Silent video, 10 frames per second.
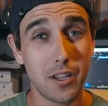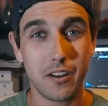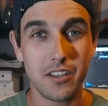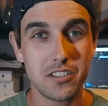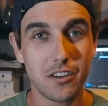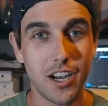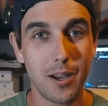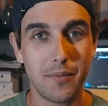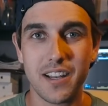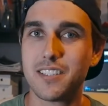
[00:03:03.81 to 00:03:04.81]
me on
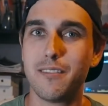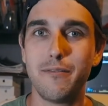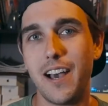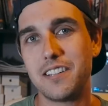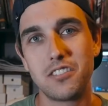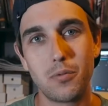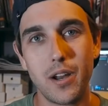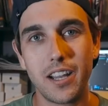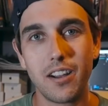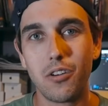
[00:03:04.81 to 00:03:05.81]
Instagram, that's the fastest way
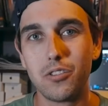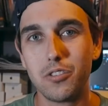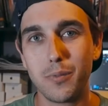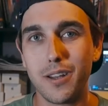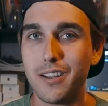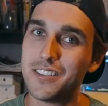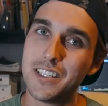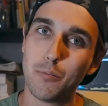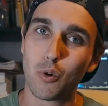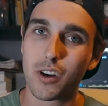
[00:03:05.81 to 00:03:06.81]
to get a hold of me and
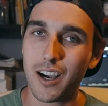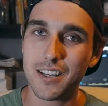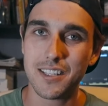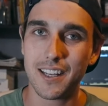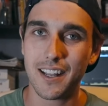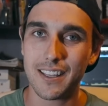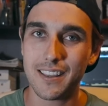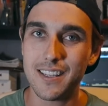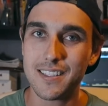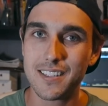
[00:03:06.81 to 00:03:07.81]
see more content like
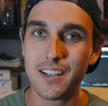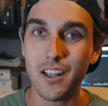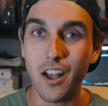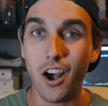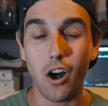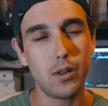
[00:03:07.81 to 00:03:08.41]
this. I'll